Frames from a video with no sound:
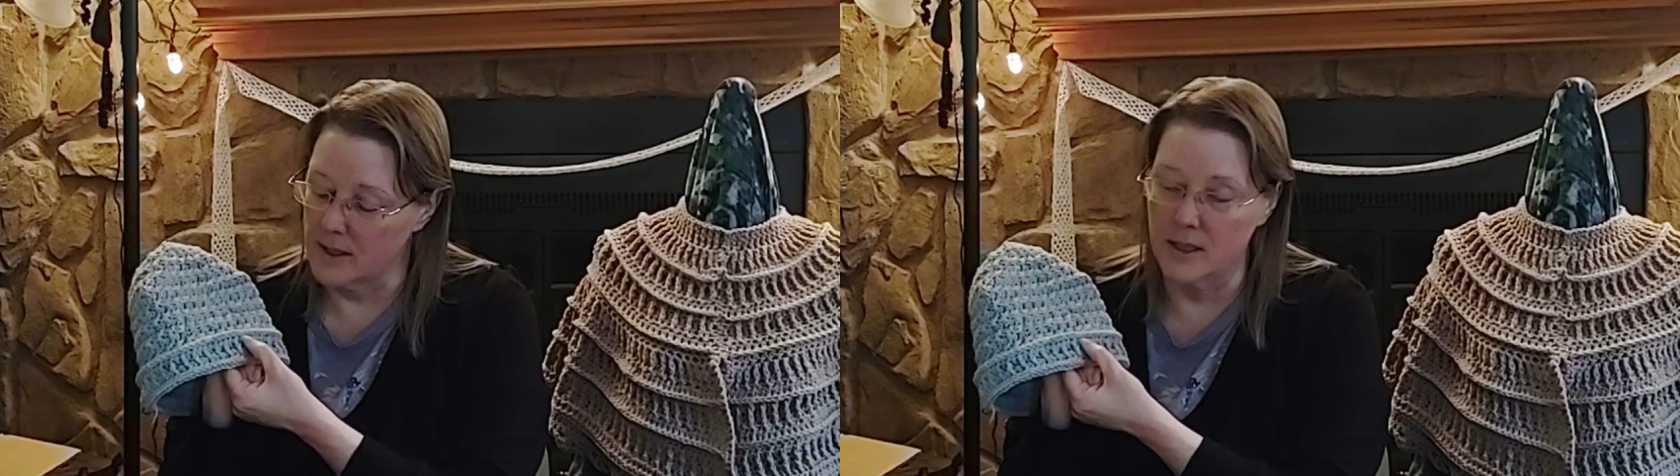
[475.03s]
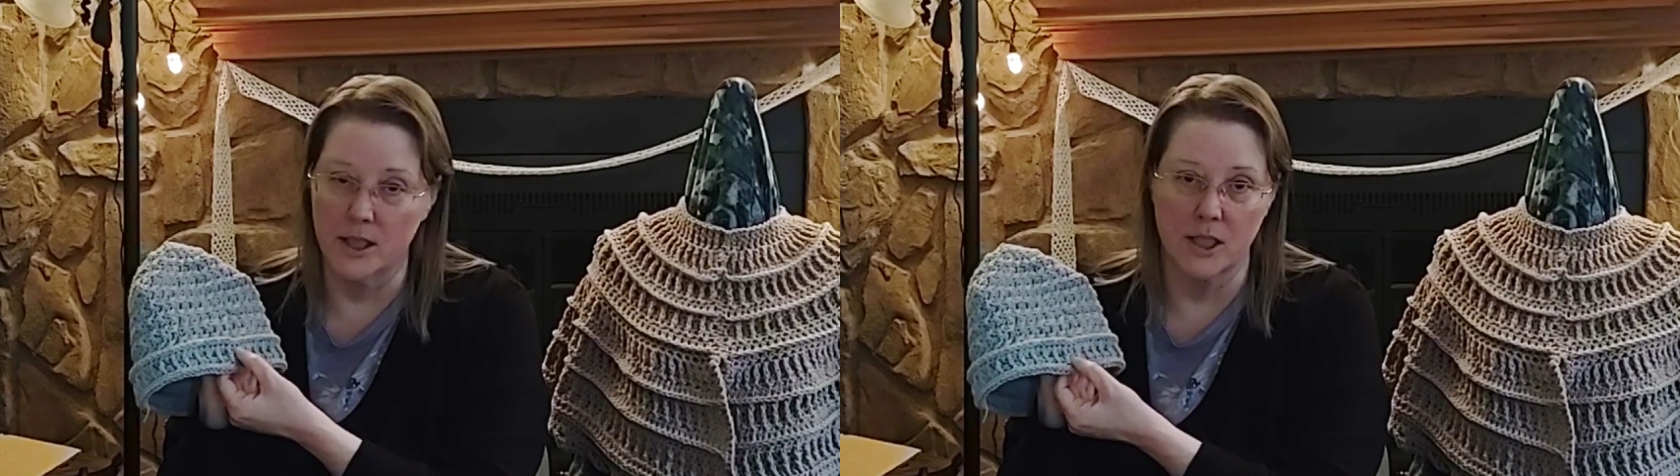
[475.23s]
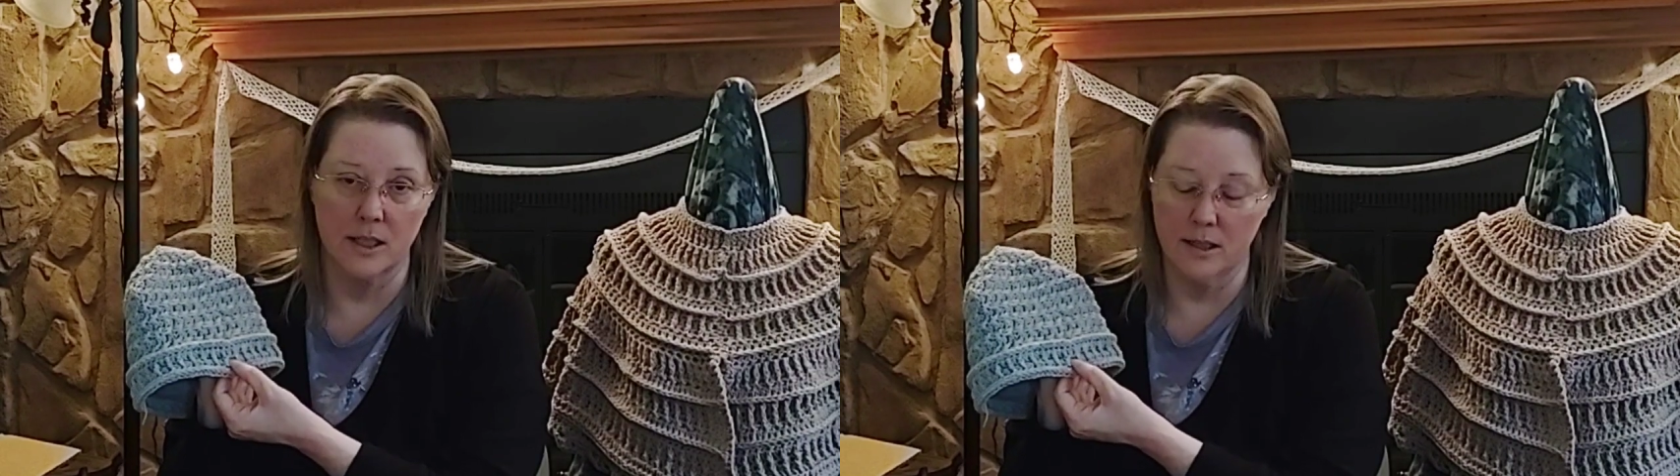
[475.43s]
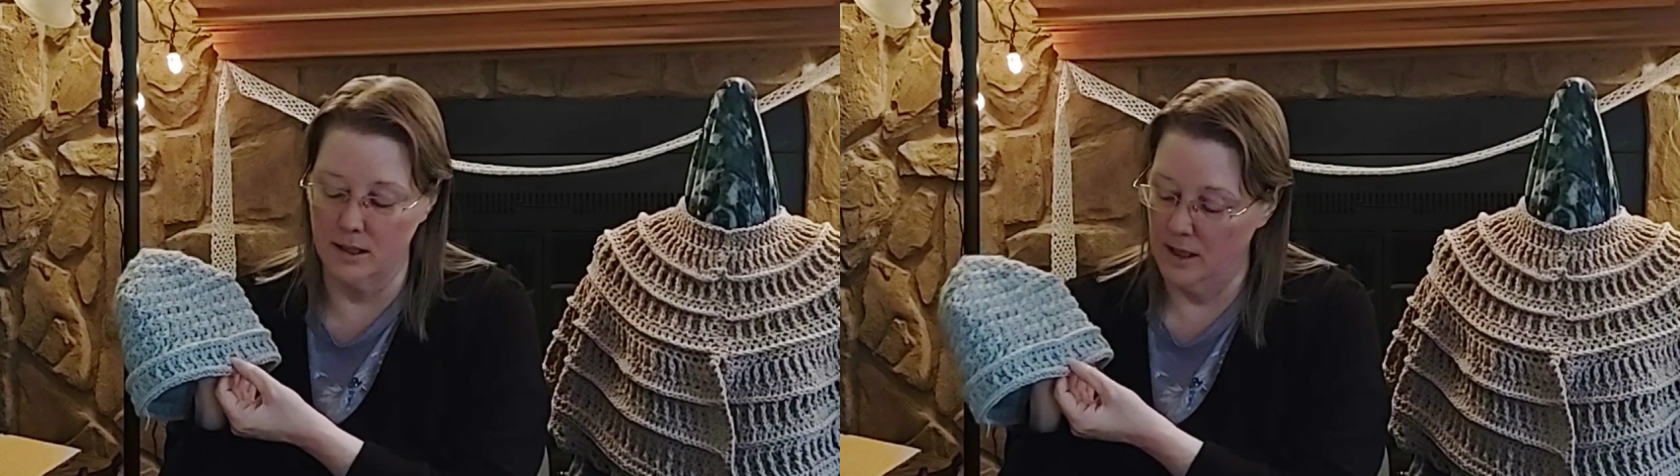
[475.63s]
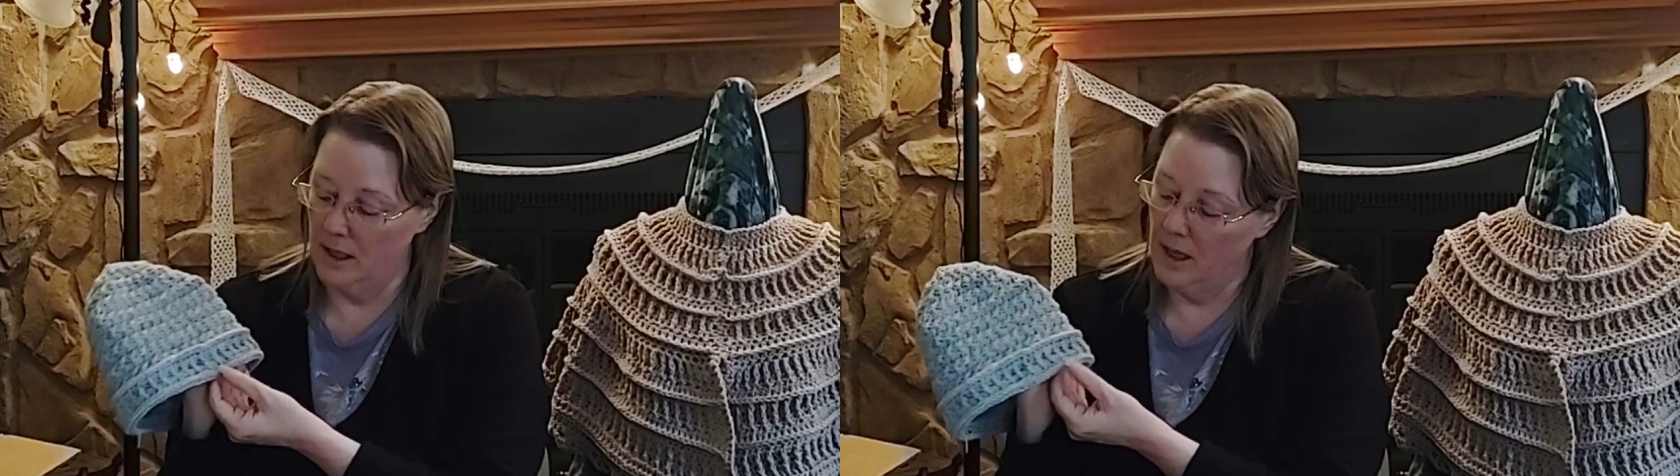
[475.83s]
stitches.
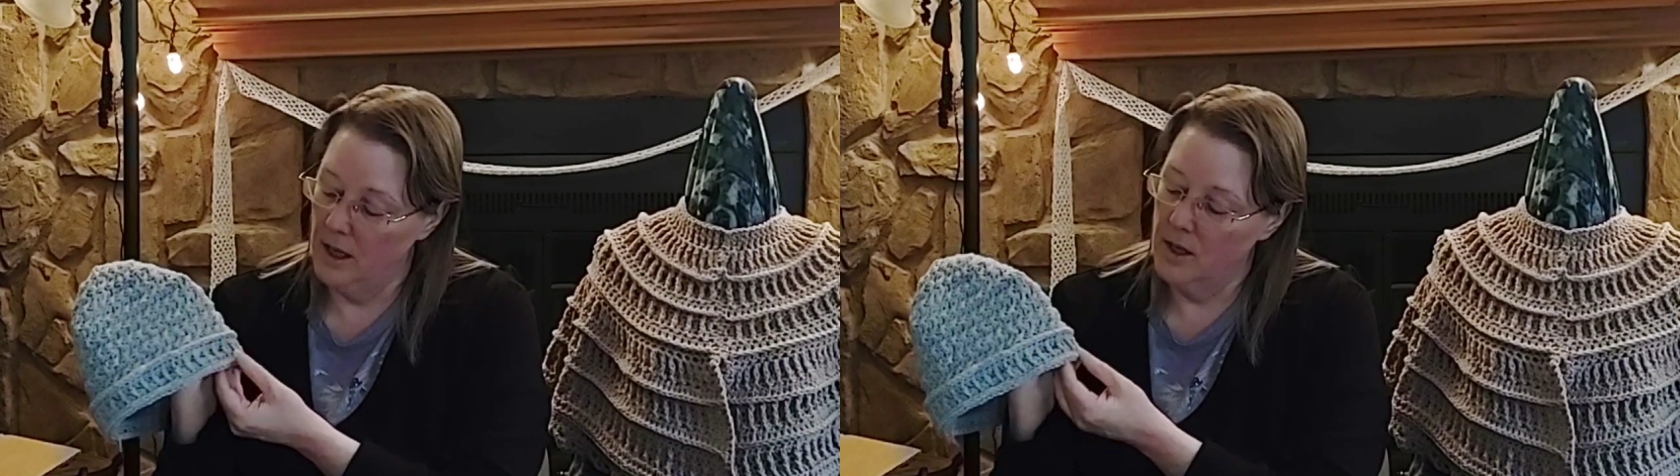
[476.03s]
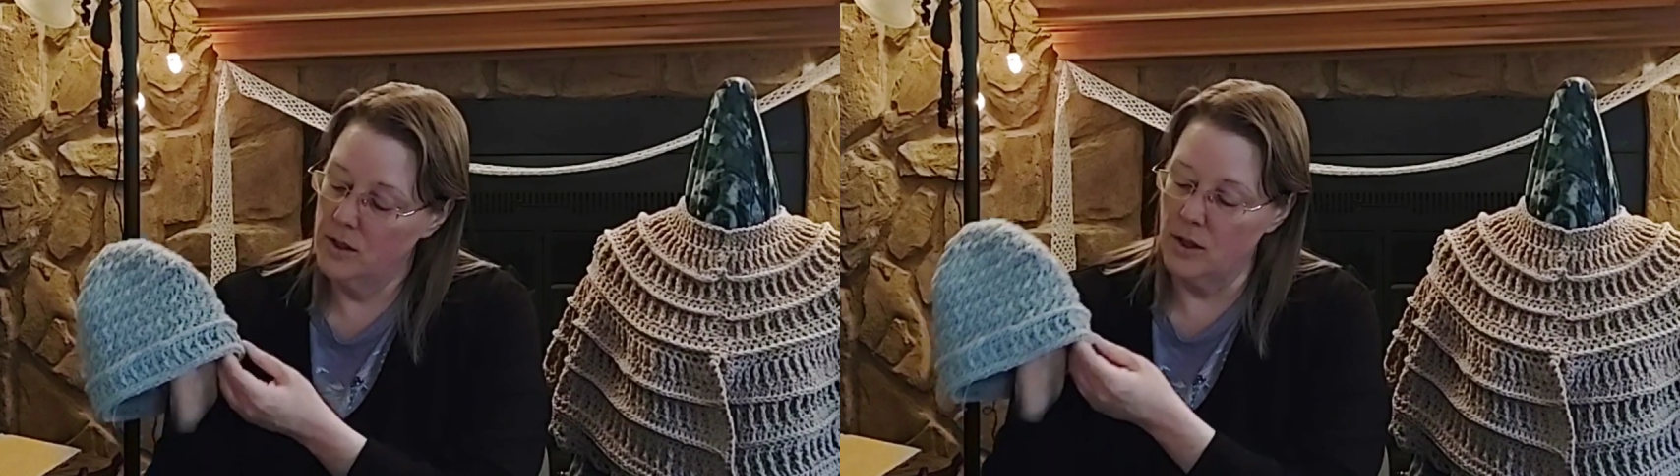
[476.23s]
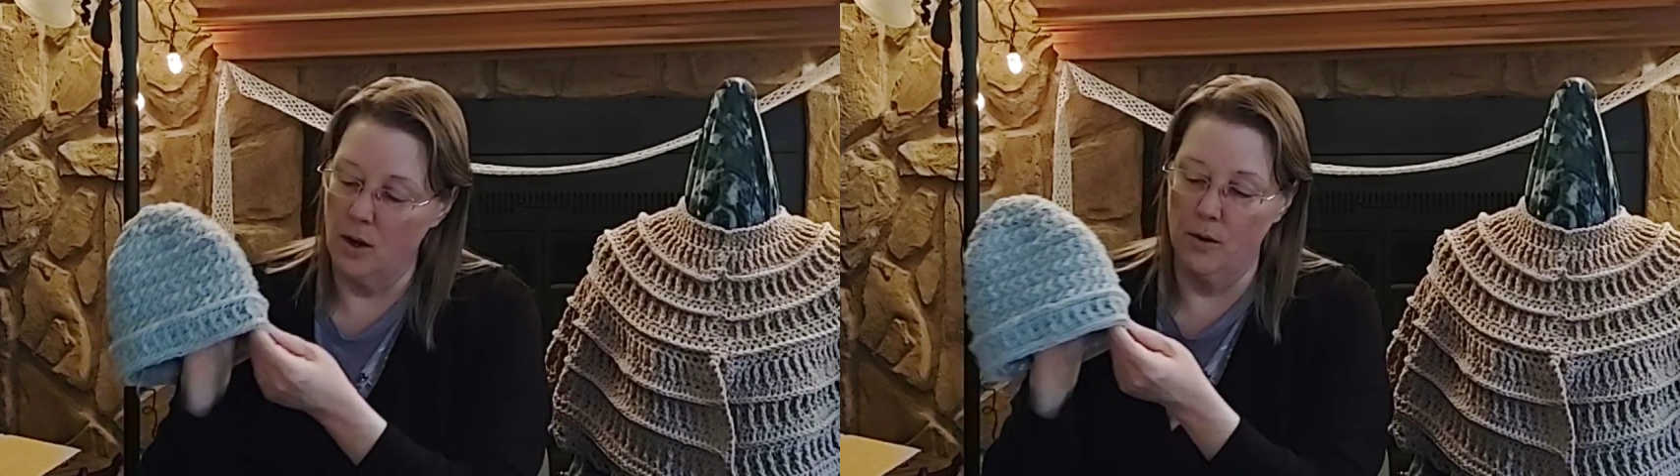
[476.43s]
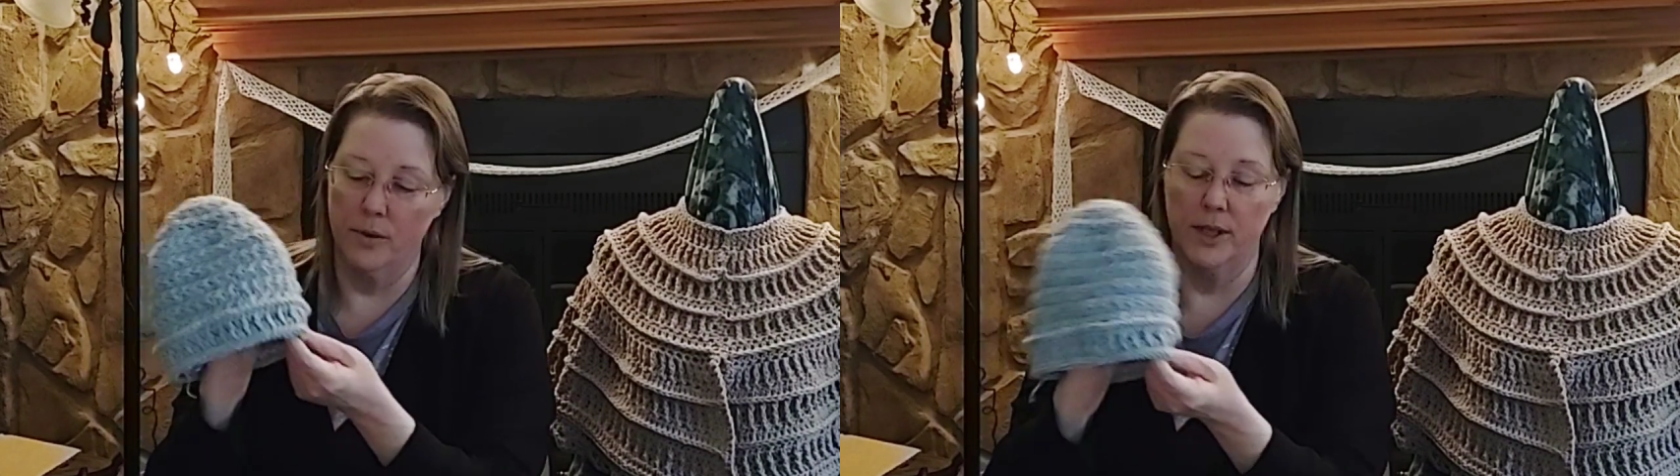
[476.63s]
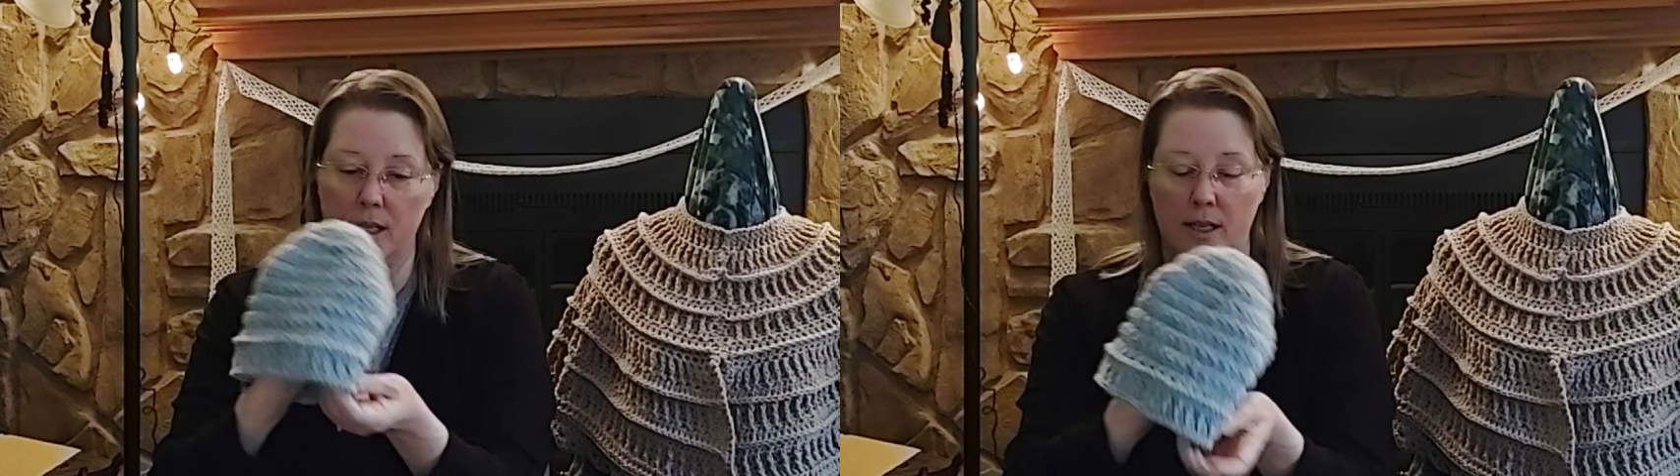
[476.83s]
So
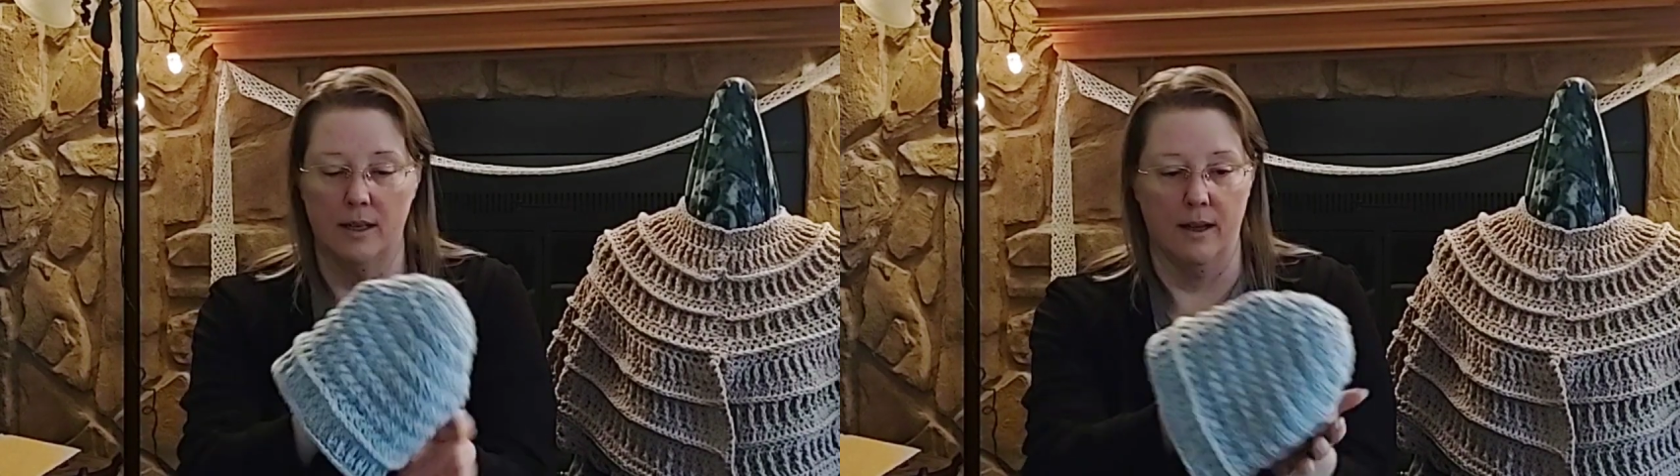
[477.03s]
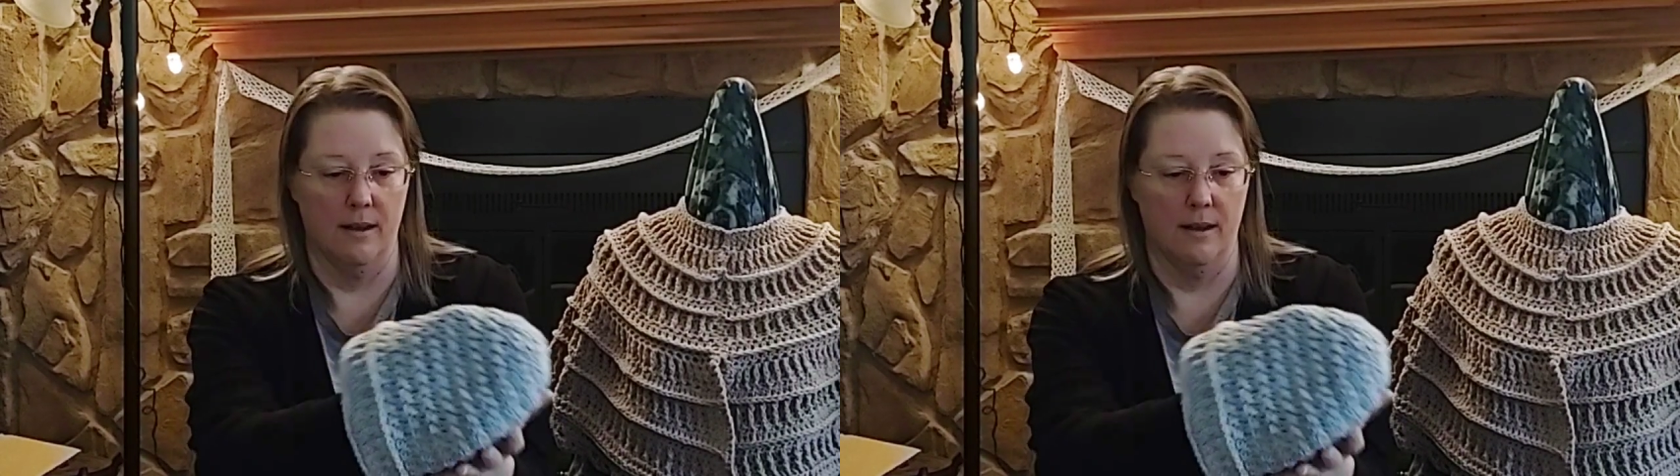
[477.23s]
the